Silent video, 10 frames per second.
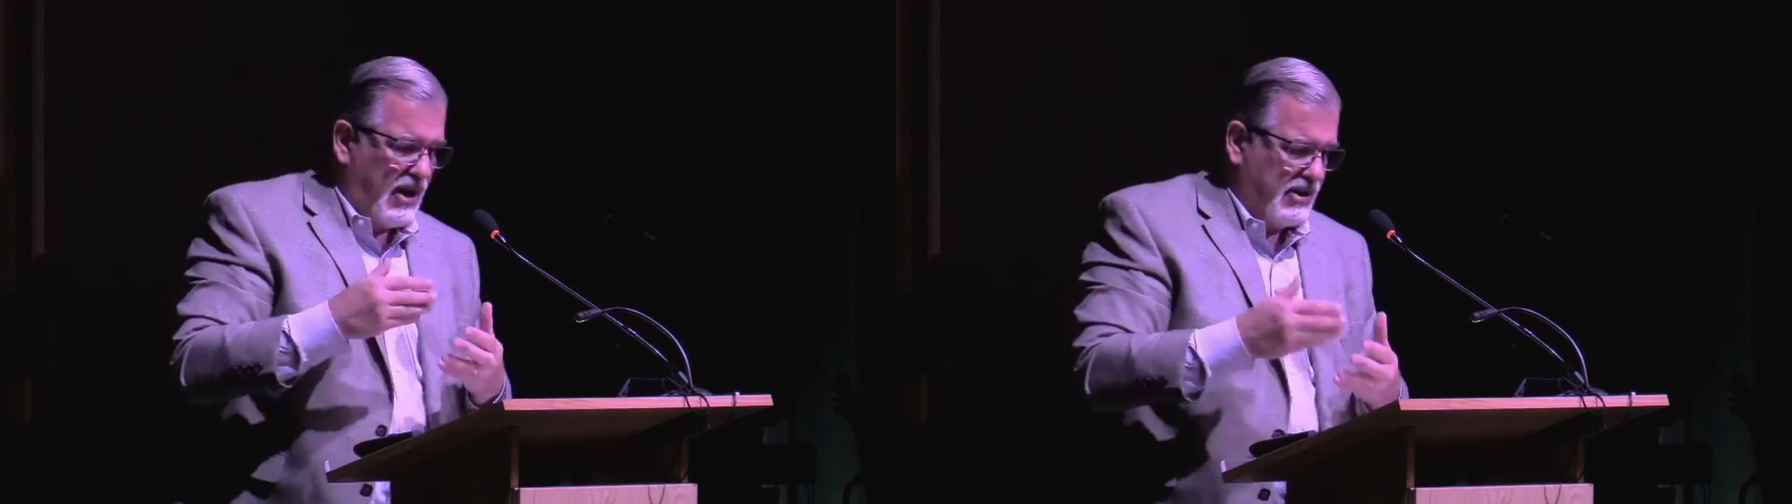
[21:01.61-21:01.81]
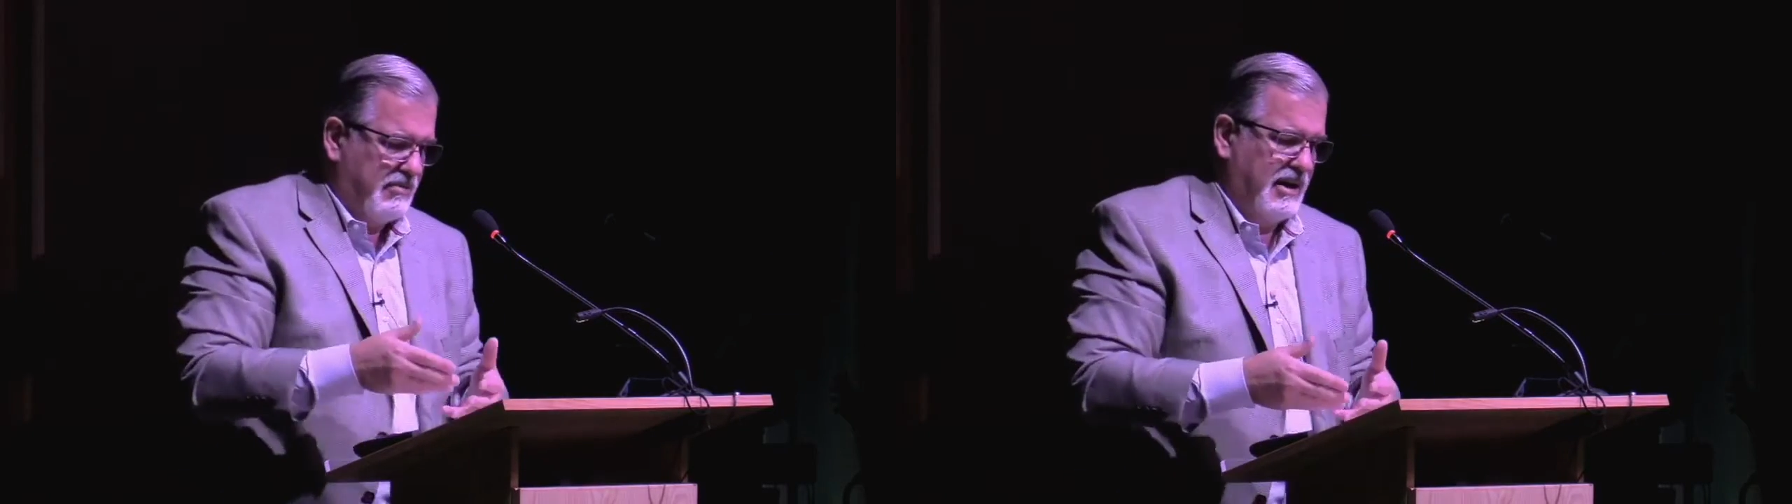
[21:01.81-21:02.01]

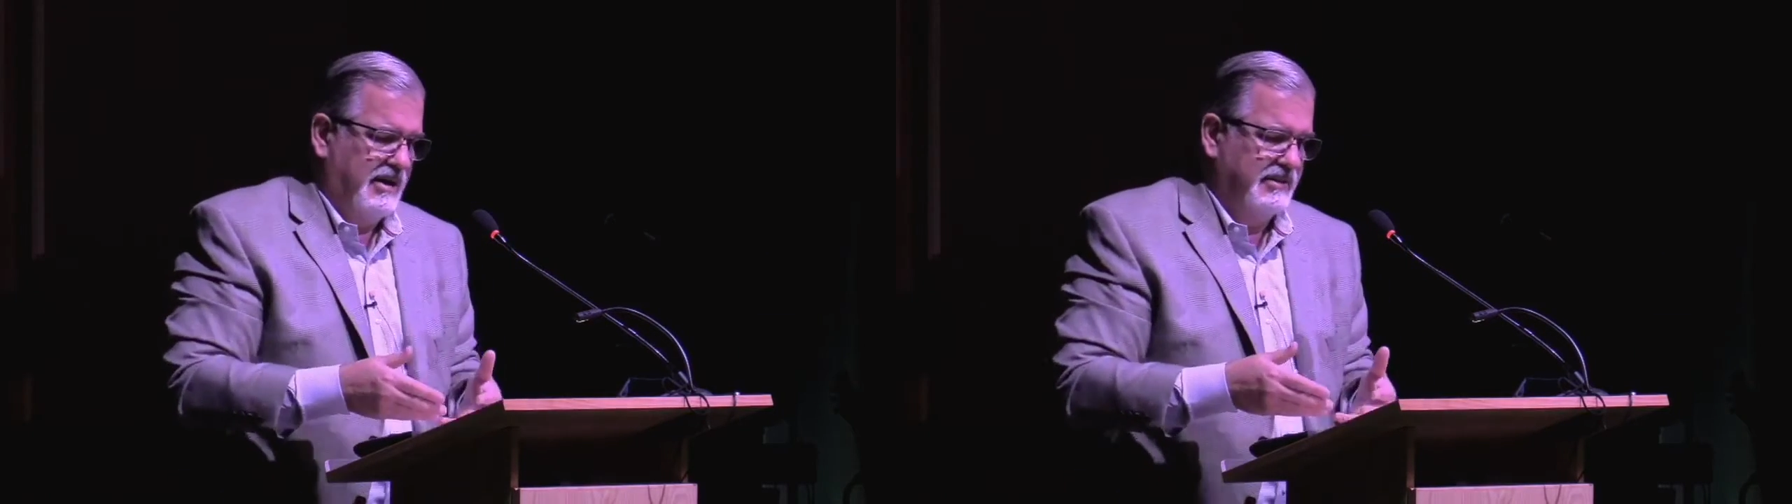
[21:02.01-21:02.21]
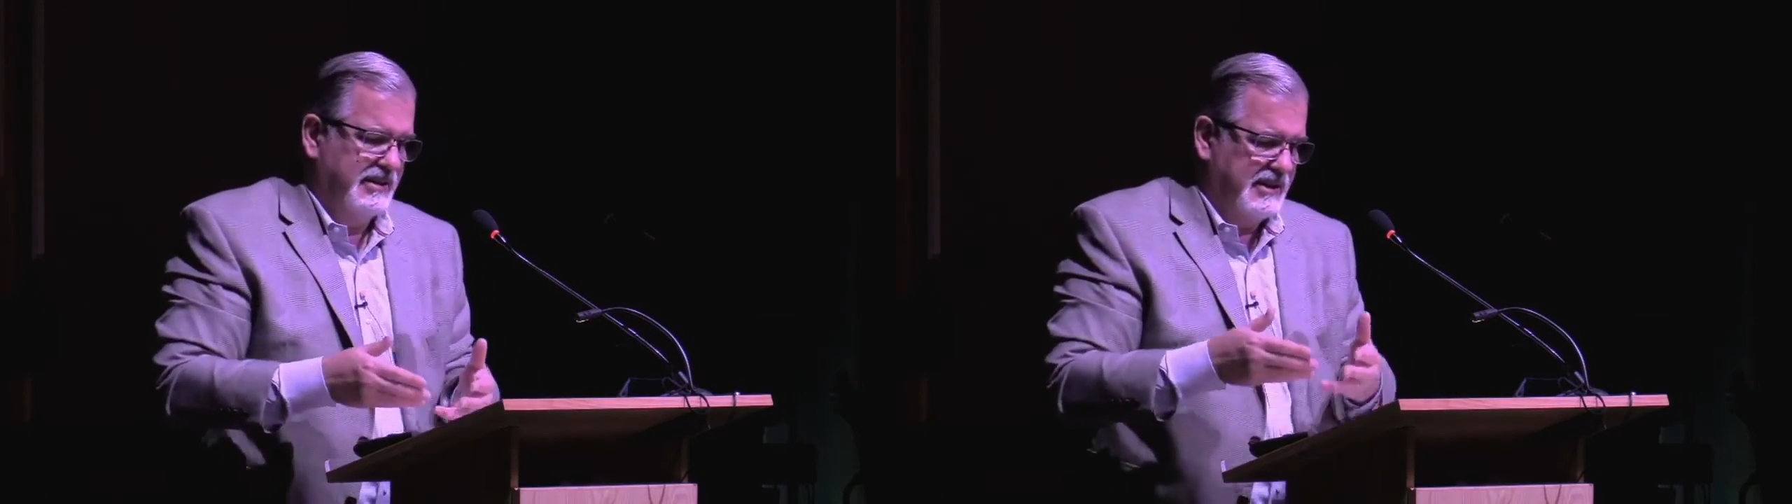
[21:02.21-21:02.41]
Talk
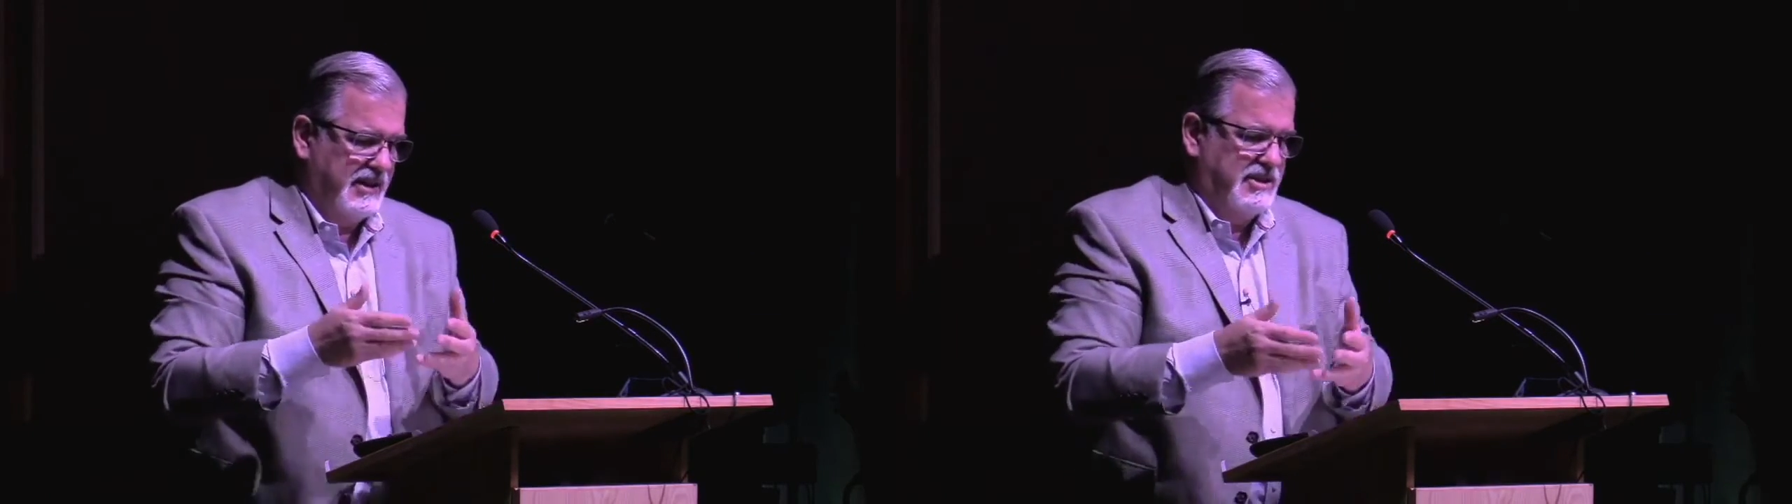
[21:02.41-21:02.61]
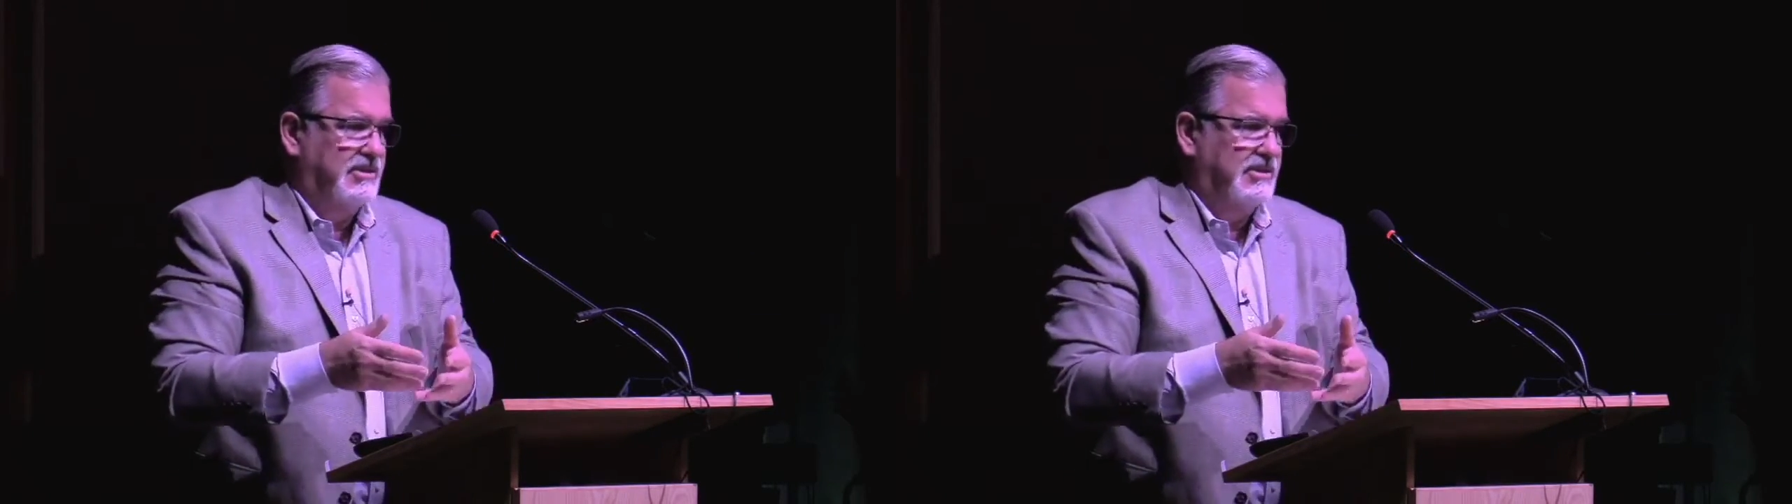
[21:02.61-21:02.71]
about the